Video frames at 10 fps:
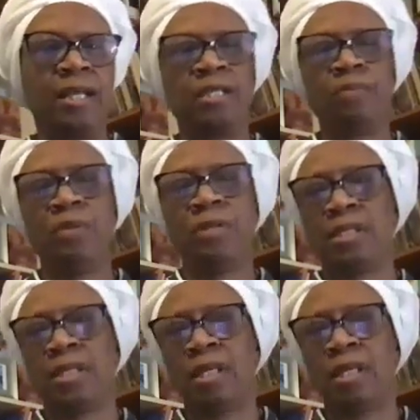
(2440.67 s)

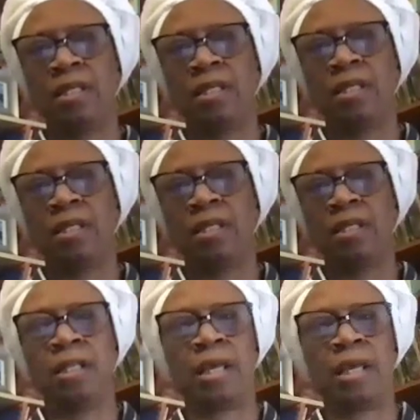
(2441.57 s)
intimacy
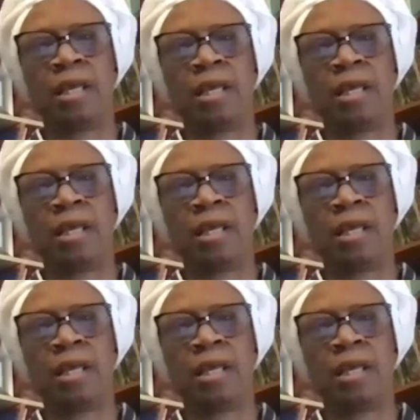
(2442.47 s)
they built,